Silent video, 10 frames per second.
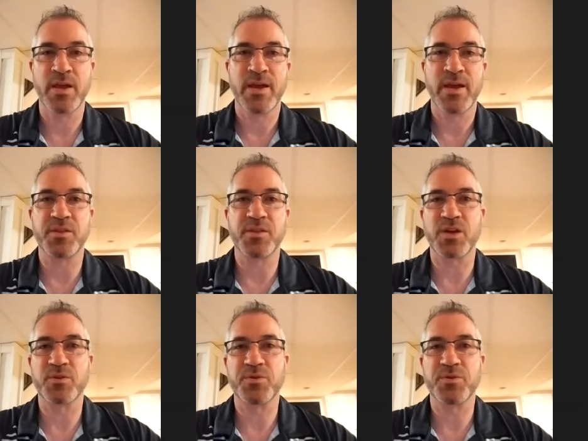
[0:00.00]
And then there's
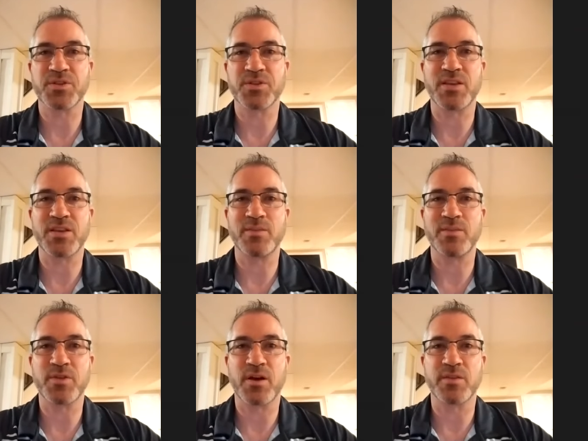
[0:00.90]
other things that need to
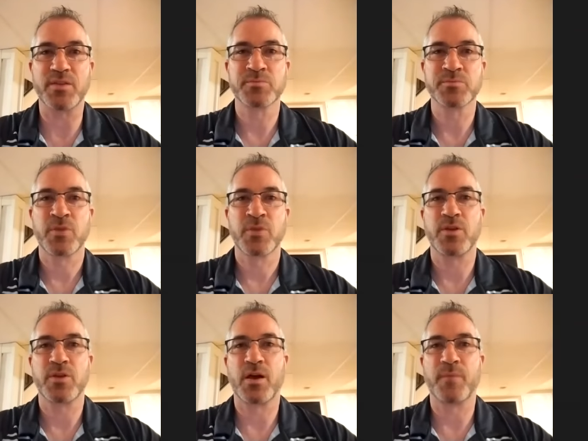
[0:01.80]
be done
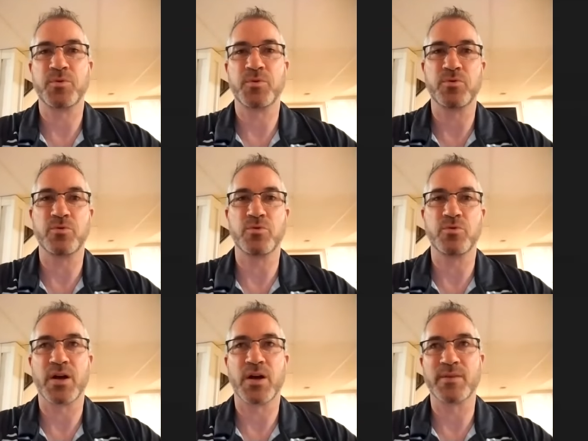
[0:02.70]
to help to
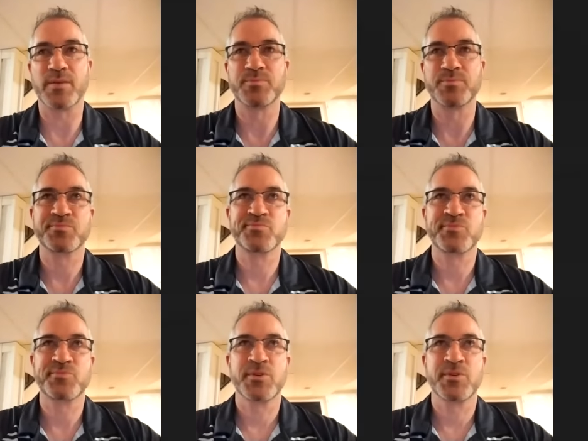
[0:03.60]
um,
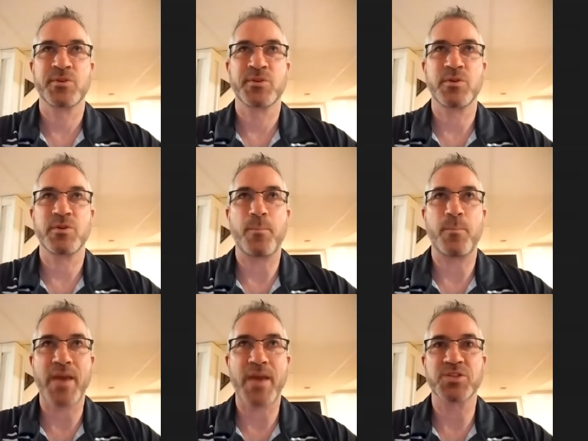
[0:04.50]

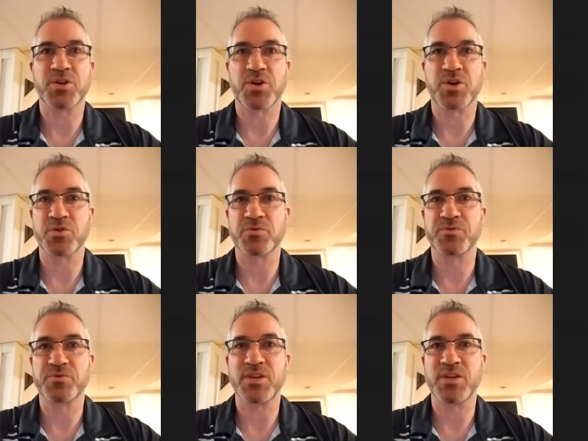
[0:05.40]
manage the
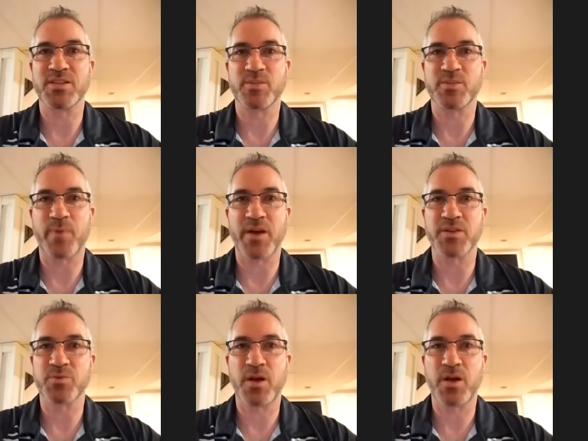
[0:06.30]
curves in the spine as
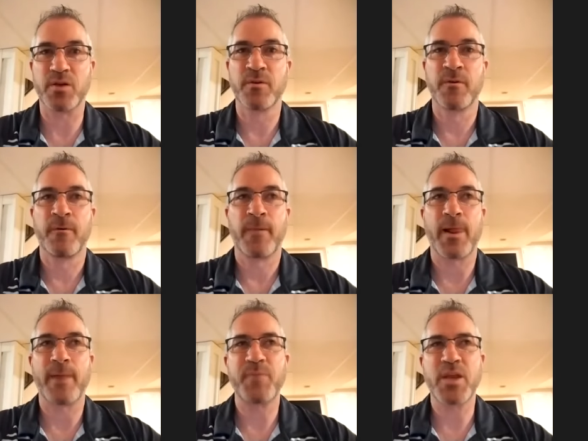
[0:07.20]
well
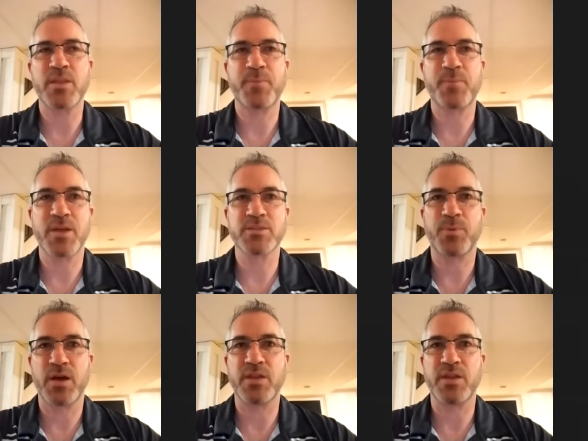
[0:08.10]
um, and it depends
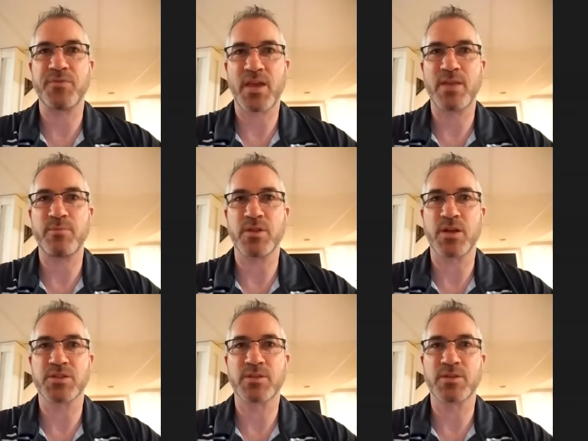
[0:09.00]
upon if it can be
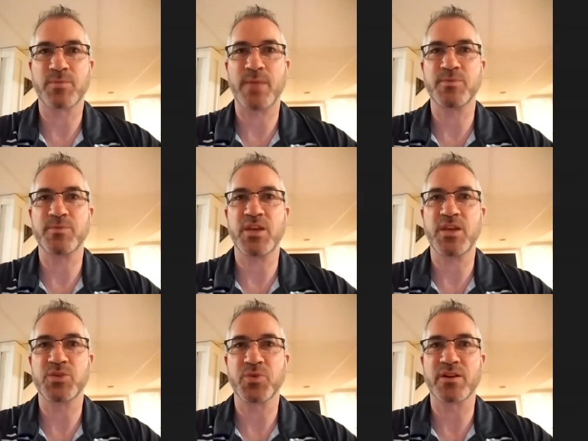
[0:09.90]
done. Sometimes
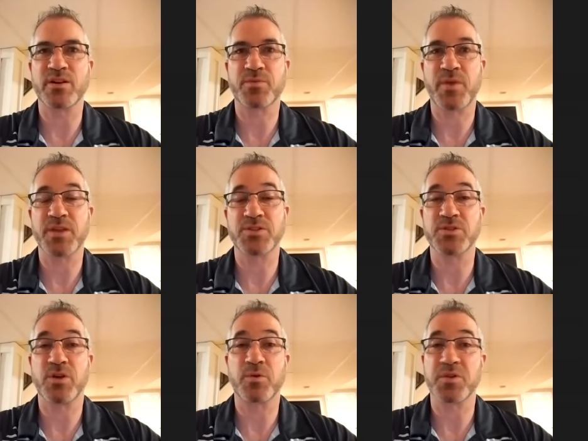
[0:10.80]
age related arthritis
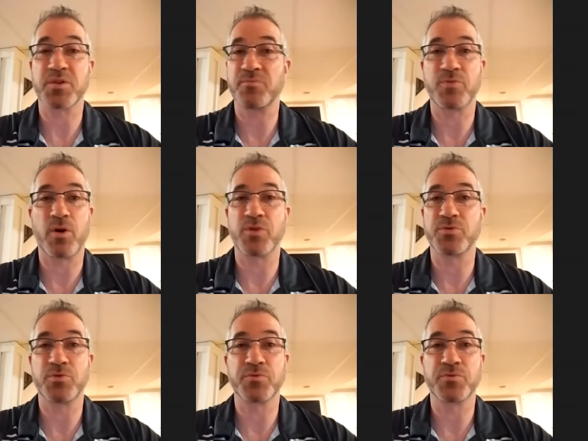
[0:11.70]
has already gone
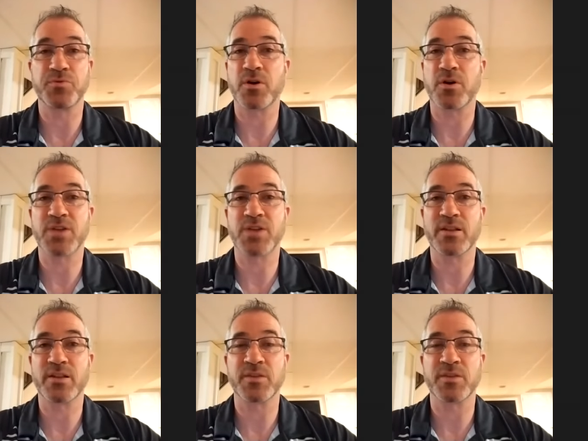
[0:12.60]
too far. It's kind
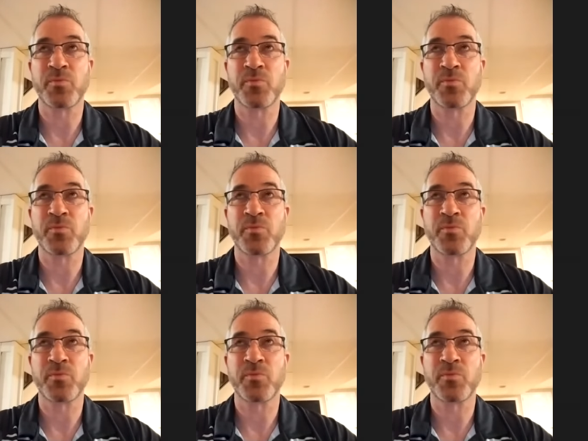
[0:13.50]
of like